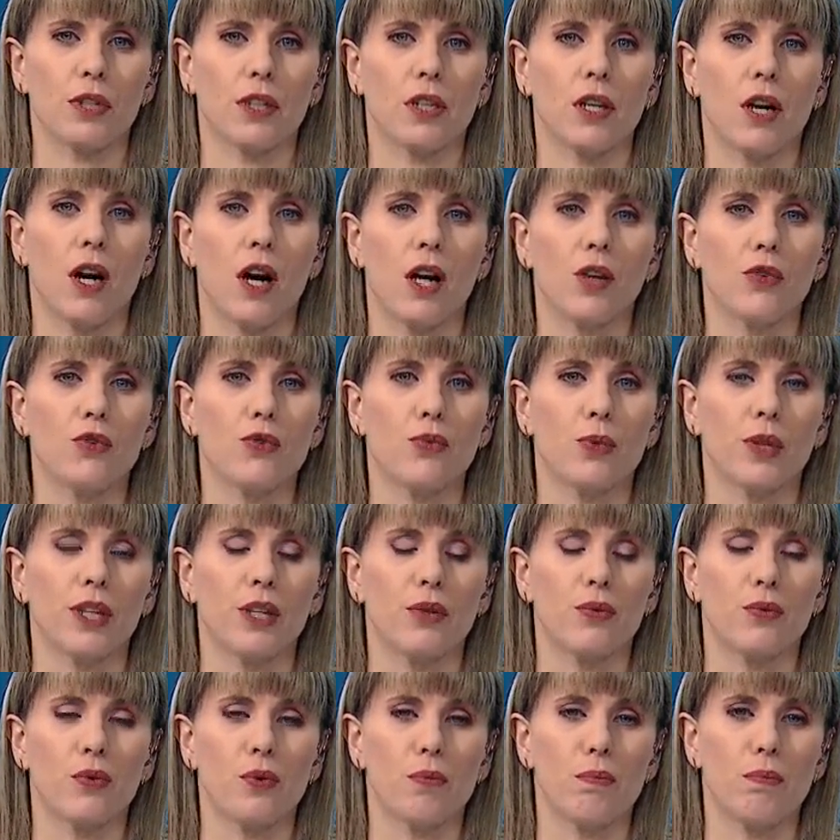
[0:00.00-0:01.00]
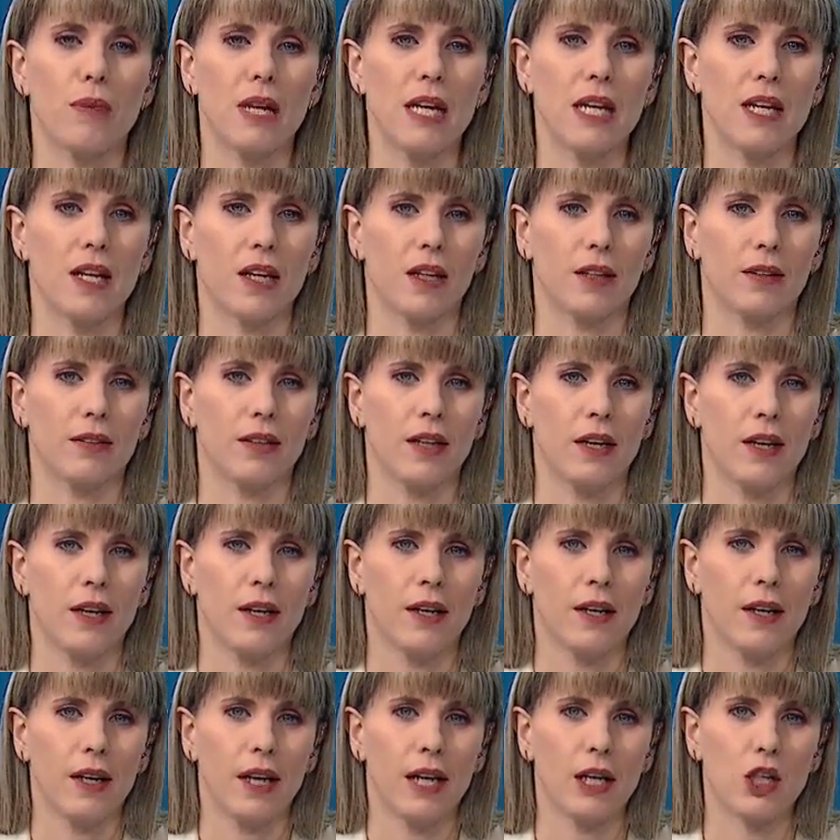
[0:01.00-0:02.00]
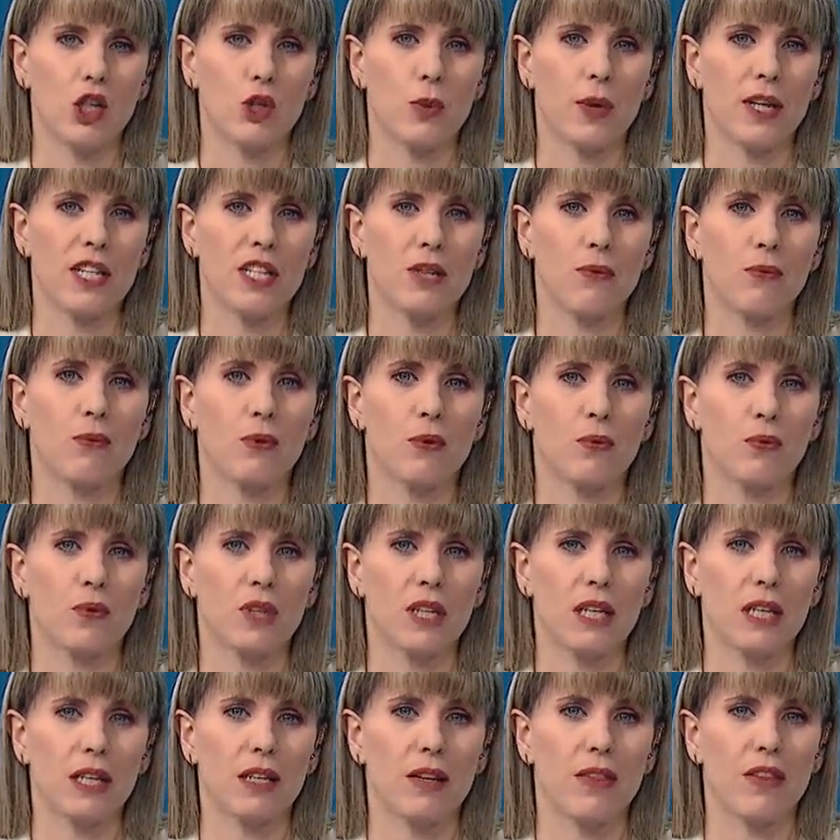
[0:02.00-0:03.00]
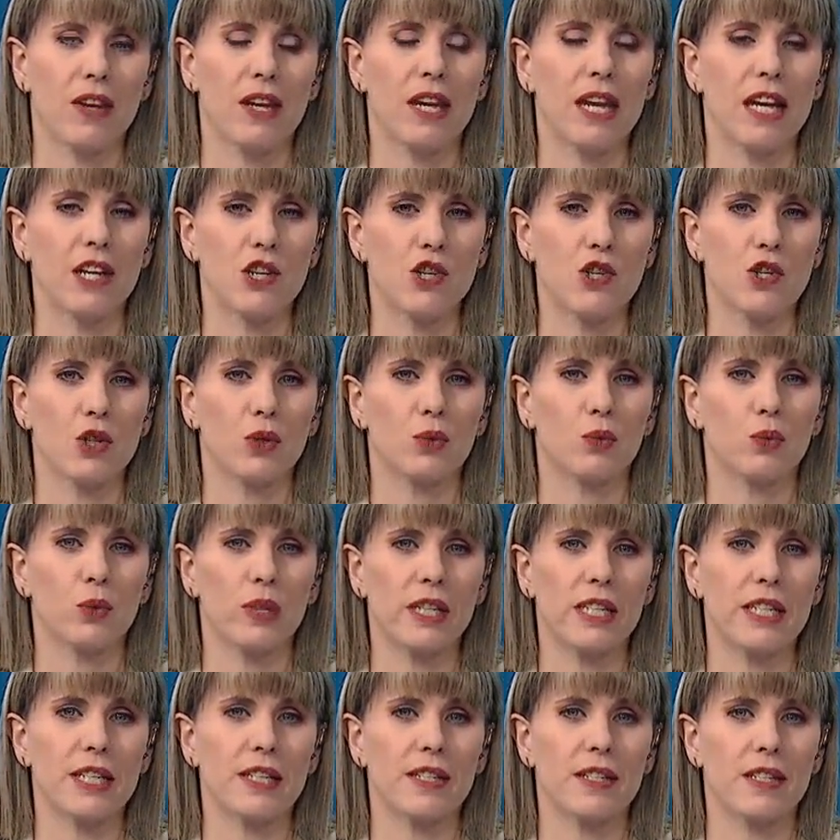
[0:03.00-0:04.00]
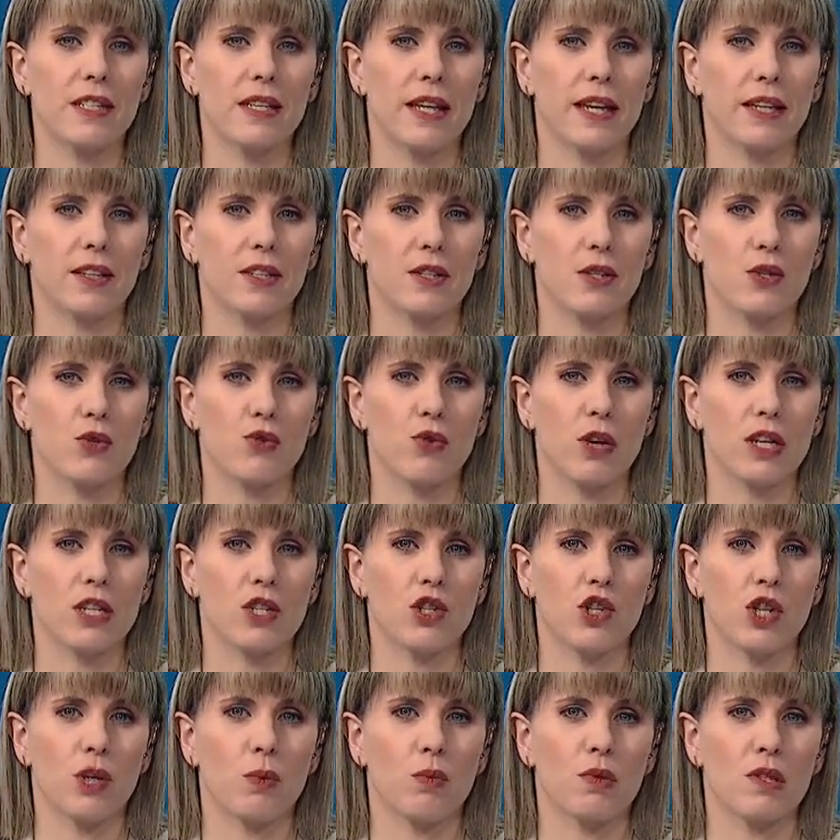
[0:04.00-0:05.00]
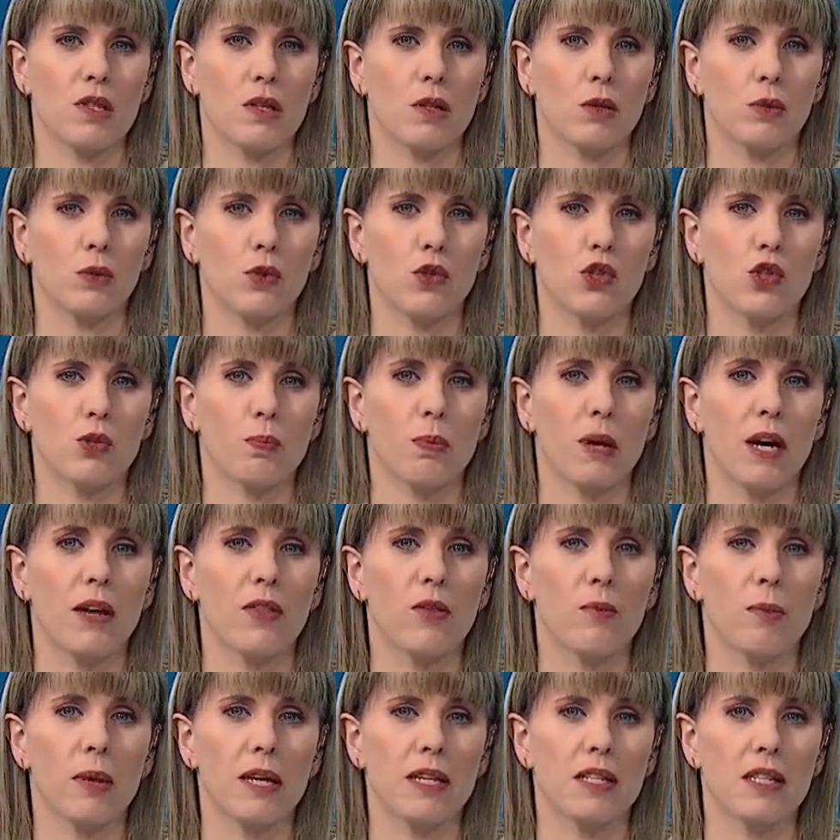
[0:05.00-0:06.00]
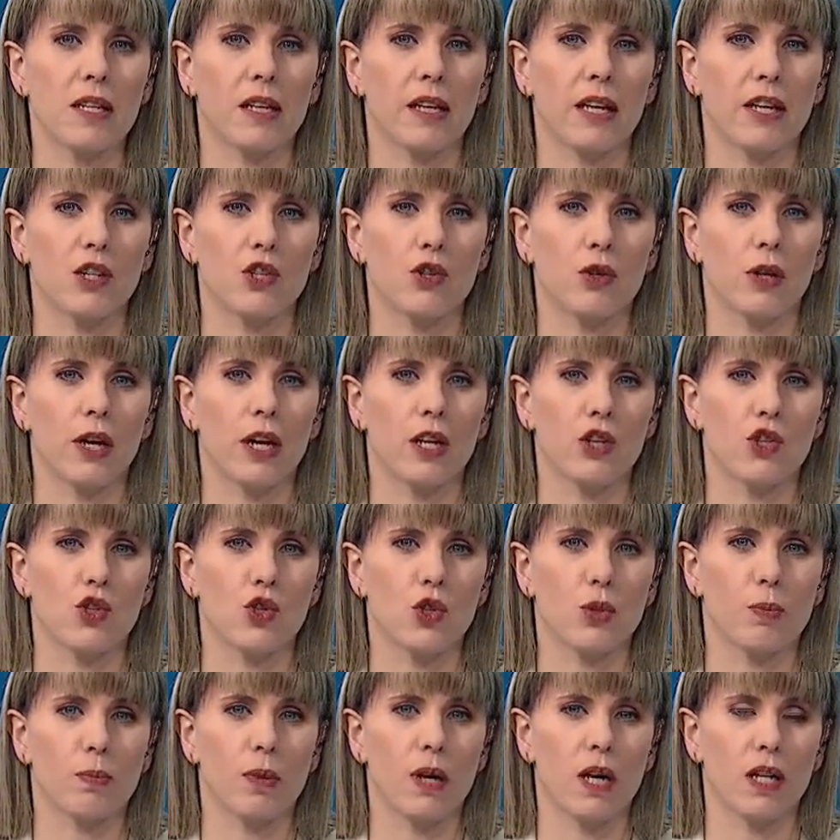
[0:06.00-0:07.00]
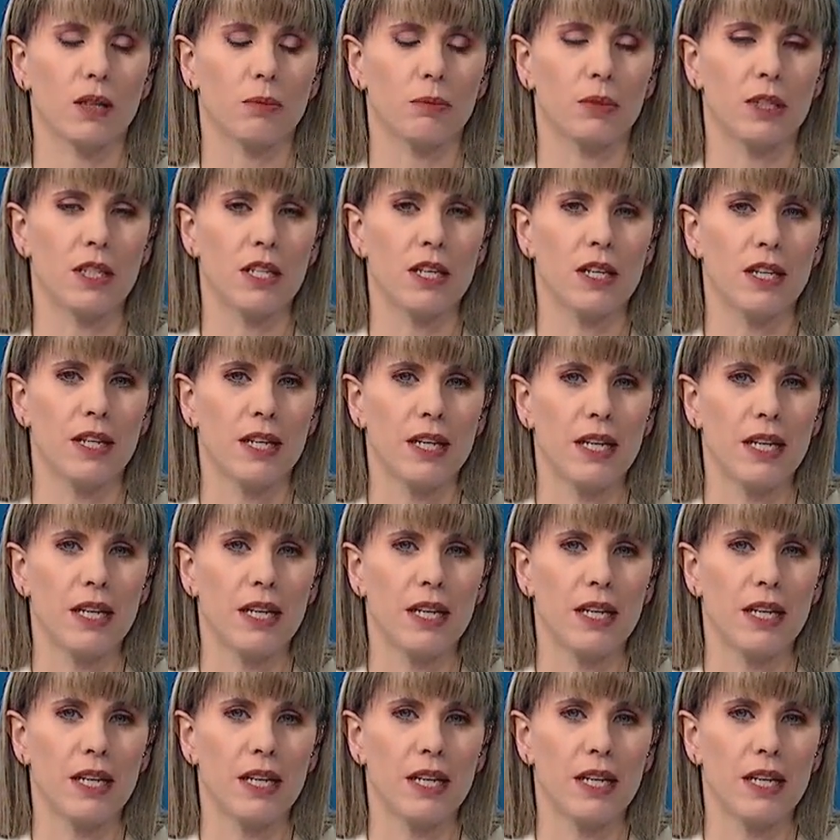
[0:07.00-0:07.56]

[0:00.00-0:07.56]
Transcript: can't read for meaning. In 2015, the National Reading Sector Strategy was launched by the Basic Education Department.